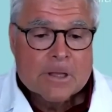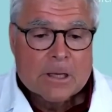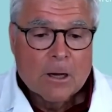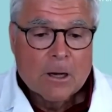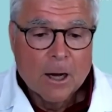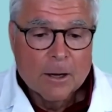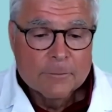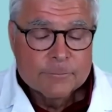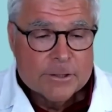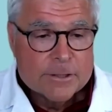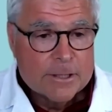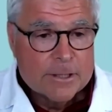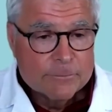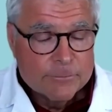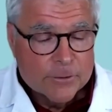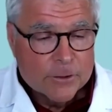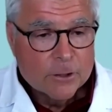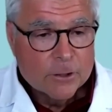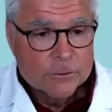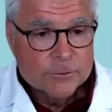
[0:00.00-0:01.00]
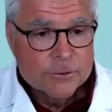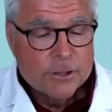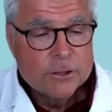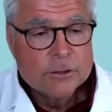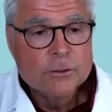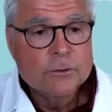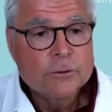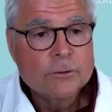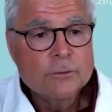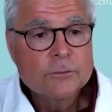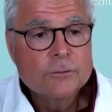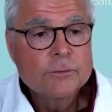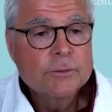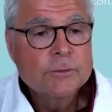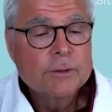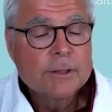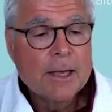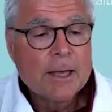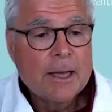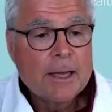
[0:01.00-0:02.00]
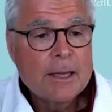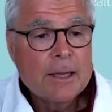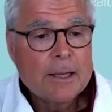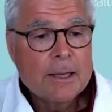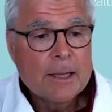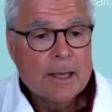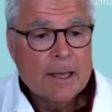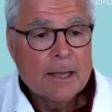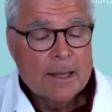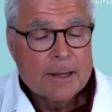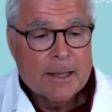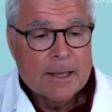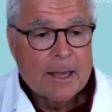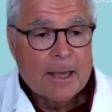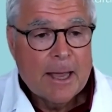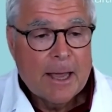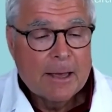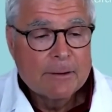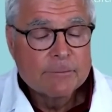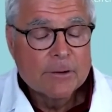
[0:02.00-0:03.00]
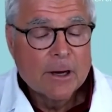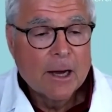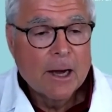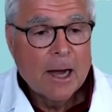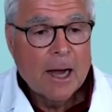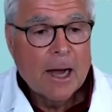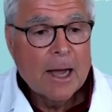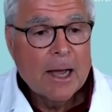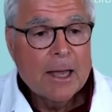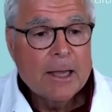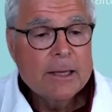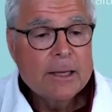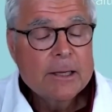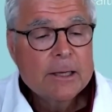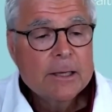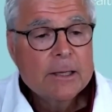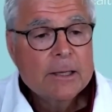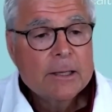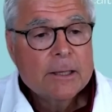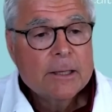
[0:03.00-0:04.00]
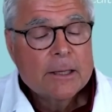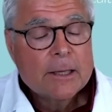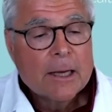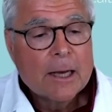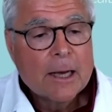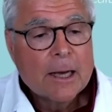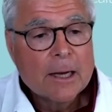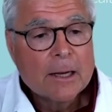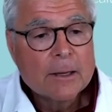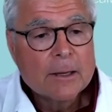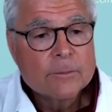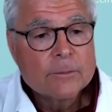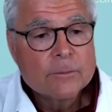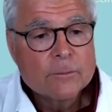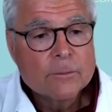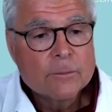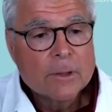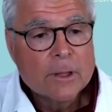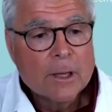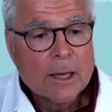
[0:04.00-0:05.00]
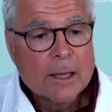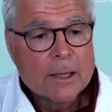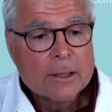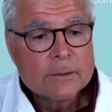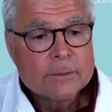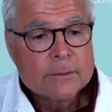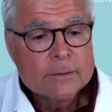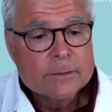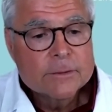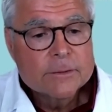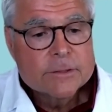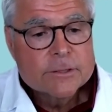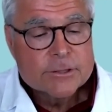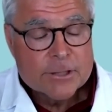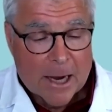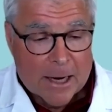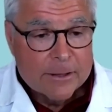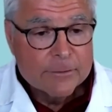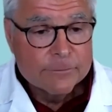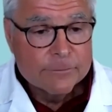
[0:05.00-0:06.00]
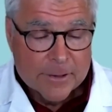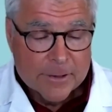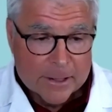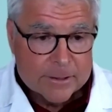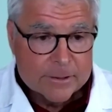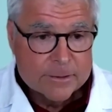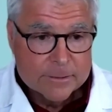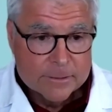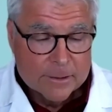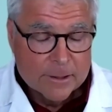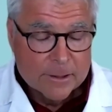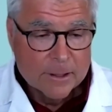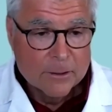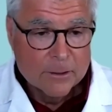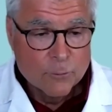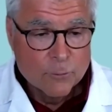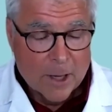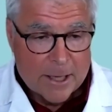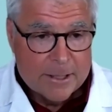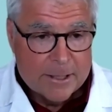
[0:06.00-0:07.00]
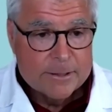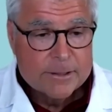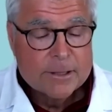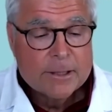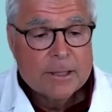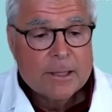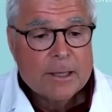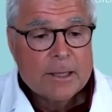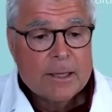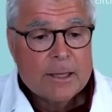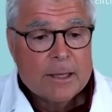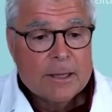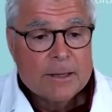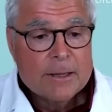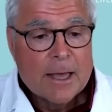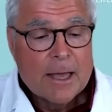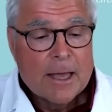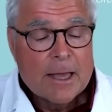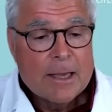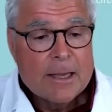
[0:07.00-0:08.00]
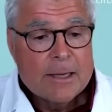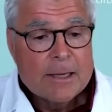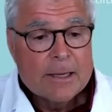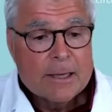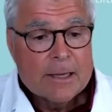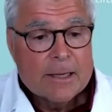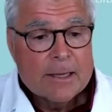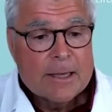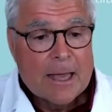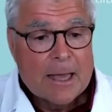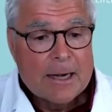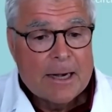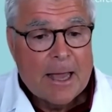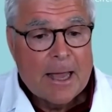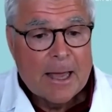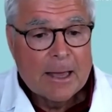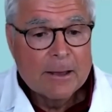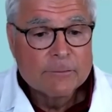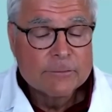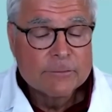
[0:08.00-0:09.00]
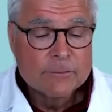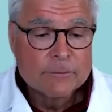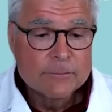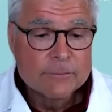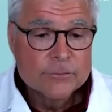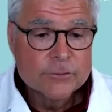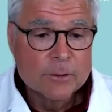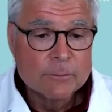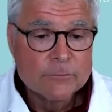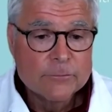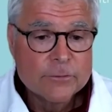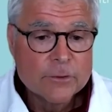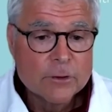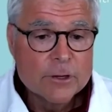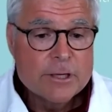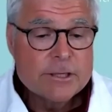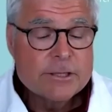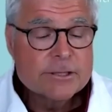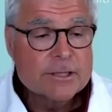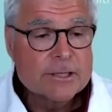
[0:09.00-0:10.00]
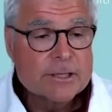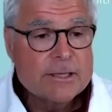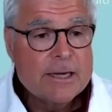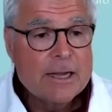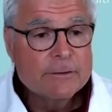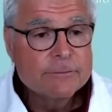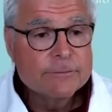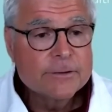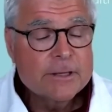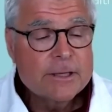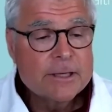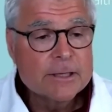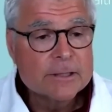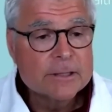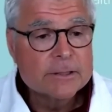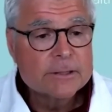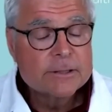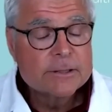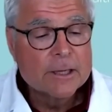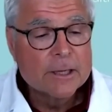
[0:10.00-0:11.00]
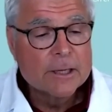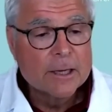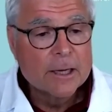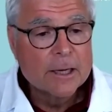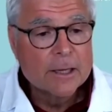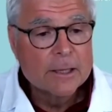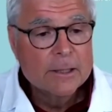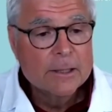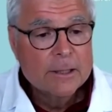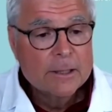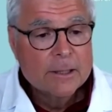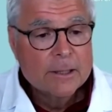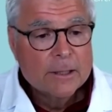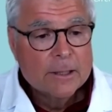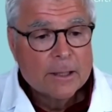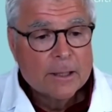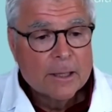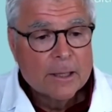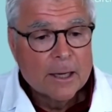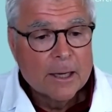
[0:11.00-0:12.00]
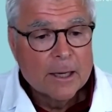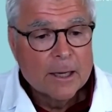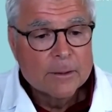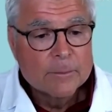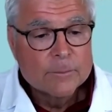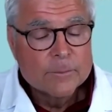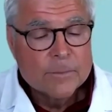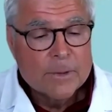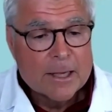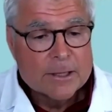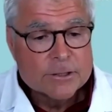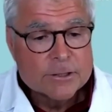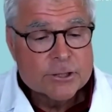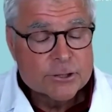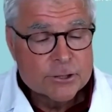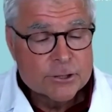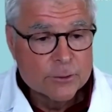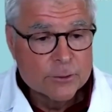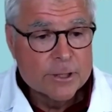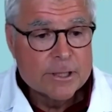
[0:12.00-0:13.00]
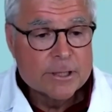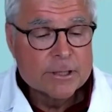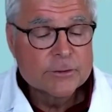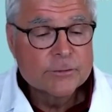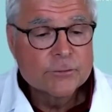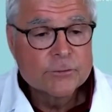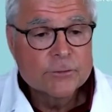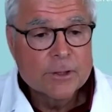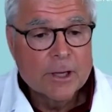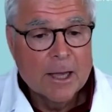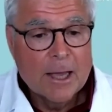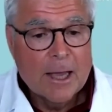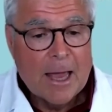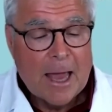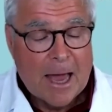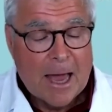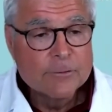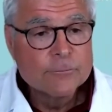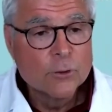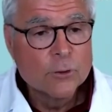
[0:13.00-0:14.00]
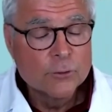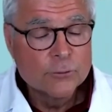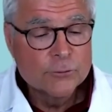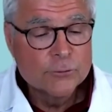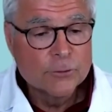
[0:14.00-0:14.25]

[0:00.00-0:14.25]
often difficult to use. They, they have a high uh, uh, side effect uh, rate. They can have some very significant and serious adverse